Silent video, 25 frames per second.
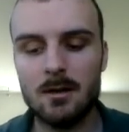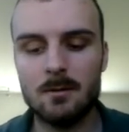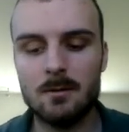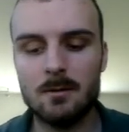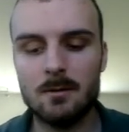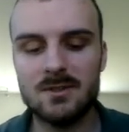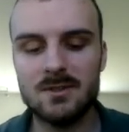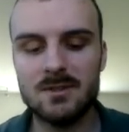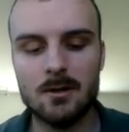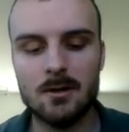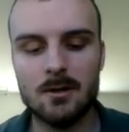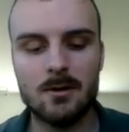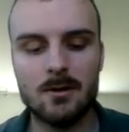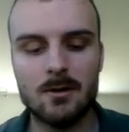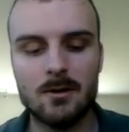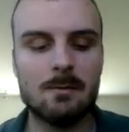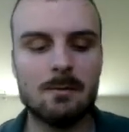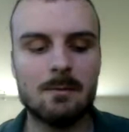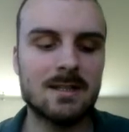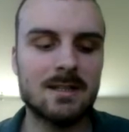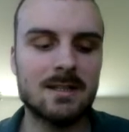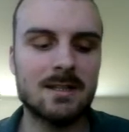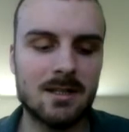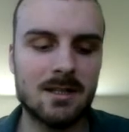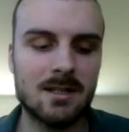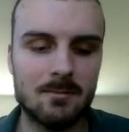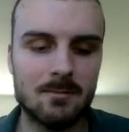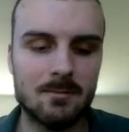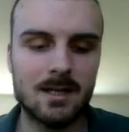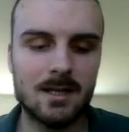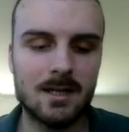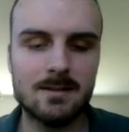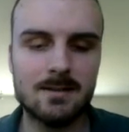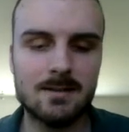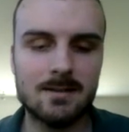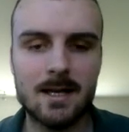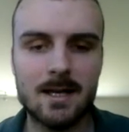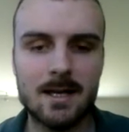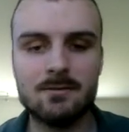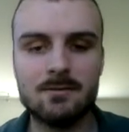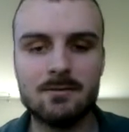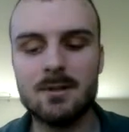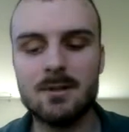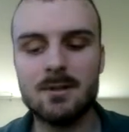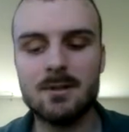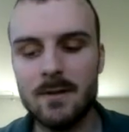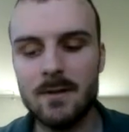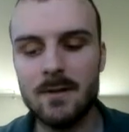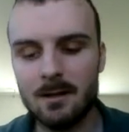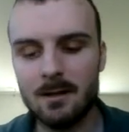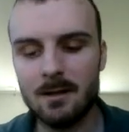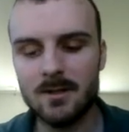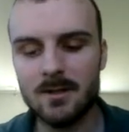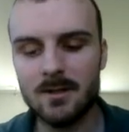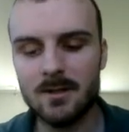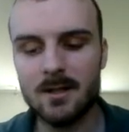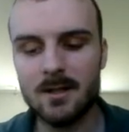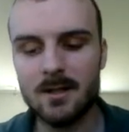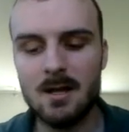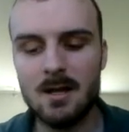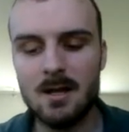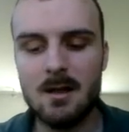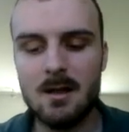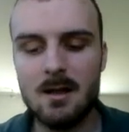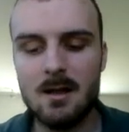So that basically means that if you're a developer